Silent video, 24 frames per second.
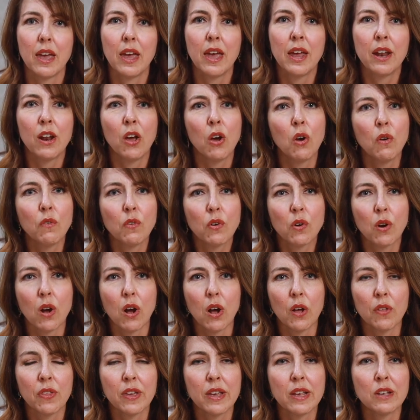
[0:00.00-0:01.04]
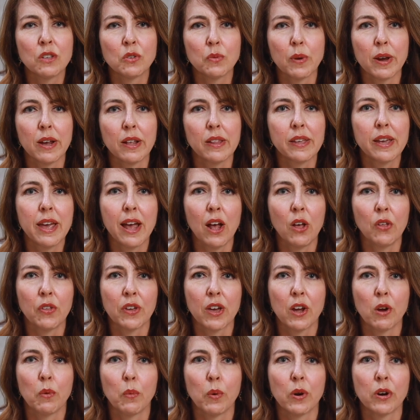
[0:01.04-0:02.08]
And overall, the Israeli
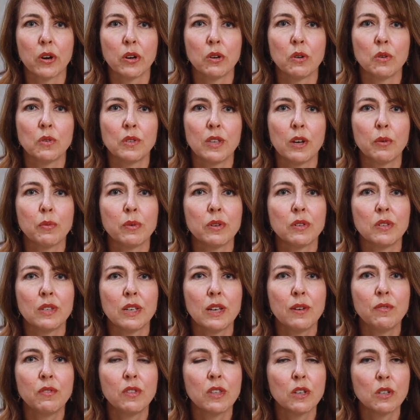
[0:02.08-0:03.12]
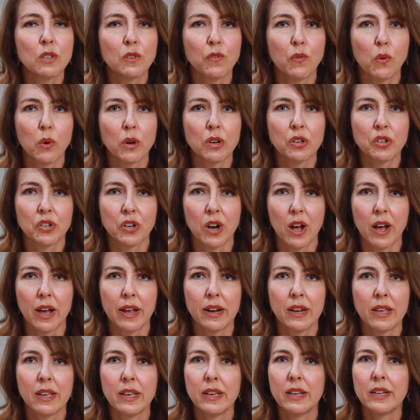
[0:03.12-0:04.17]
healthcare workers that received this fourth
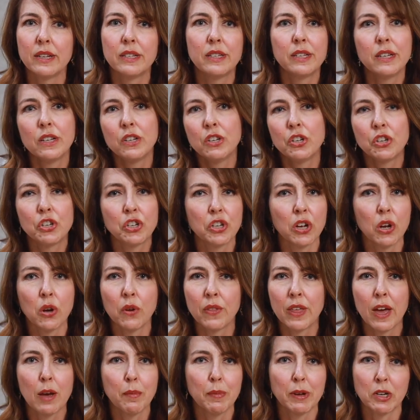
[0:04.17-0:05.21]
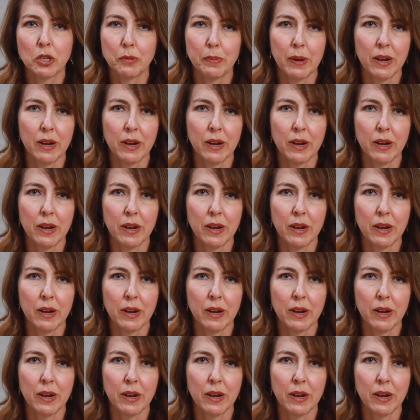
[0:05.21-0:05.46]
shot didn't show that much